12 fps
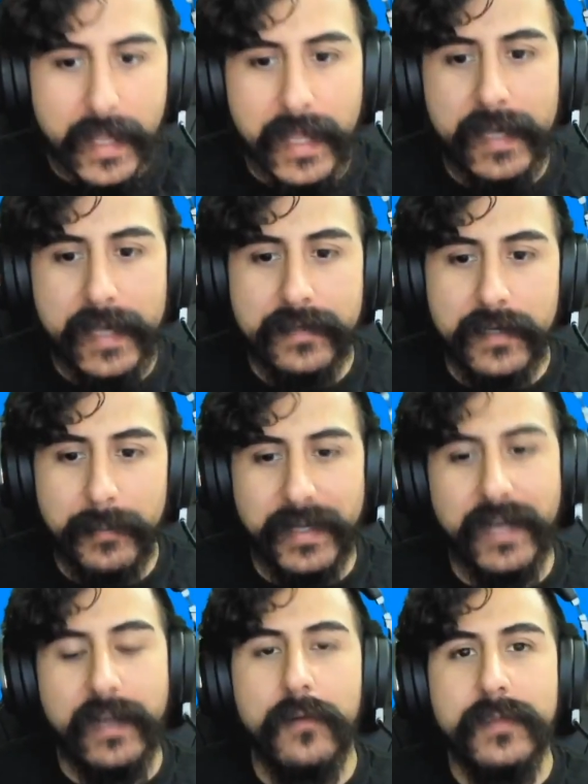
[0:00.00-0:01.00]
And but
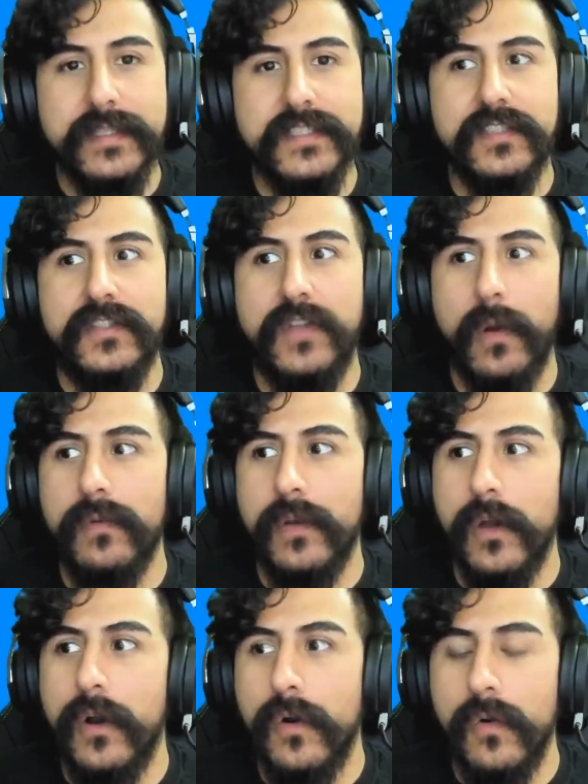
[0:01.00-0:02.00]
I always just don't
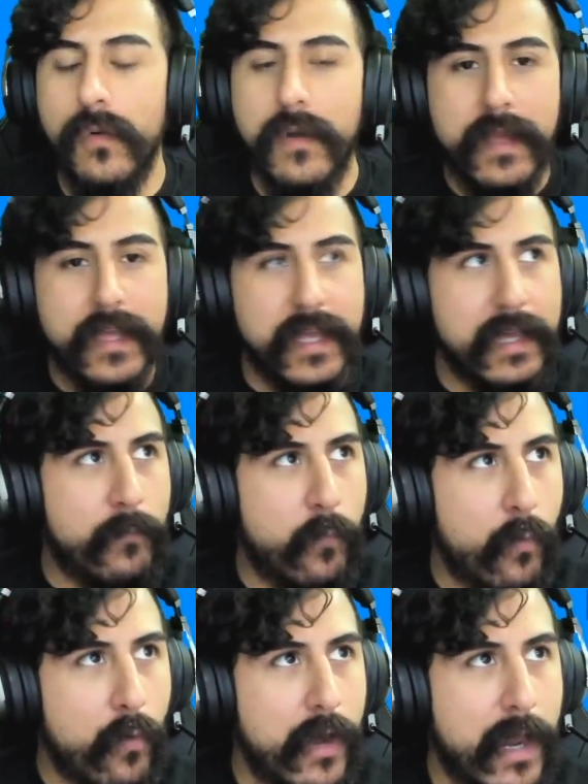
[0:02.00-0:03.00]
know if
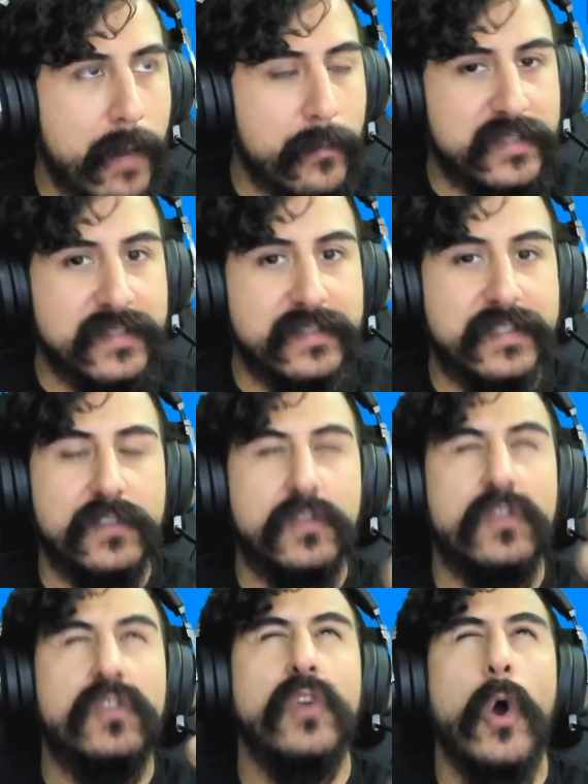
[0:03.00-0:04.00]
Warhammer, since it's
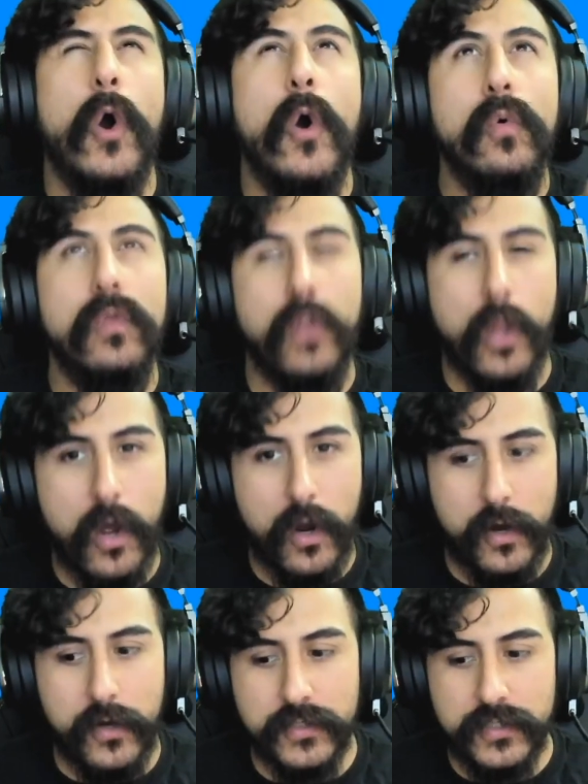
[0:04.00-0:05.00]
so
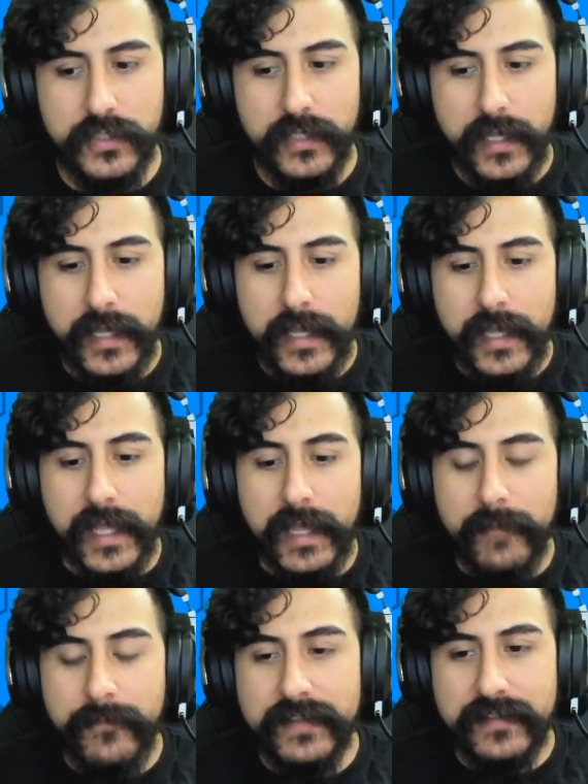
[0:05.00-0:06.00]
large,
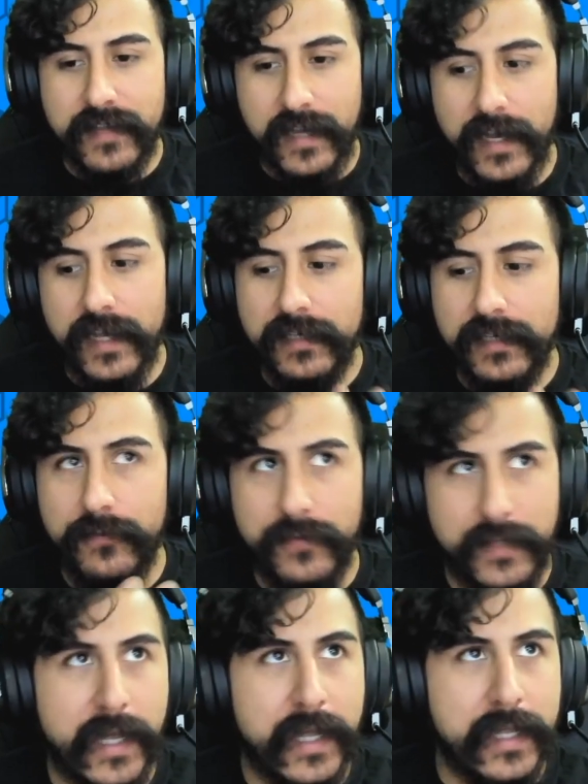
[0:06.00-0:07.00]
if it's kind of
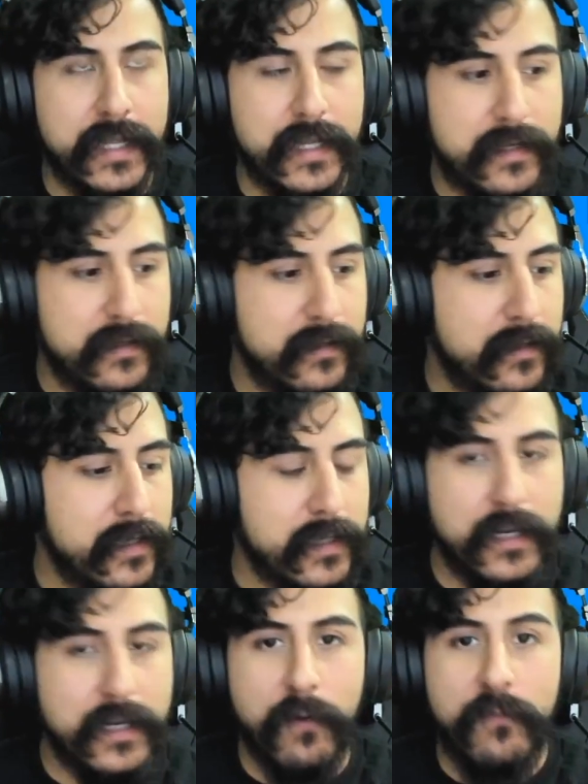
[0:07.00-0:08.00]
like,
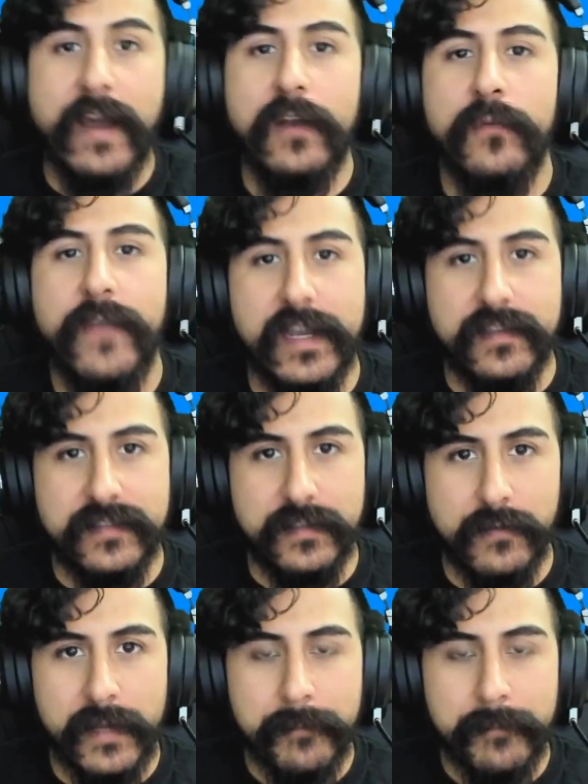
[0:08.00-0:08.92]
you know, Final Fantasy, right?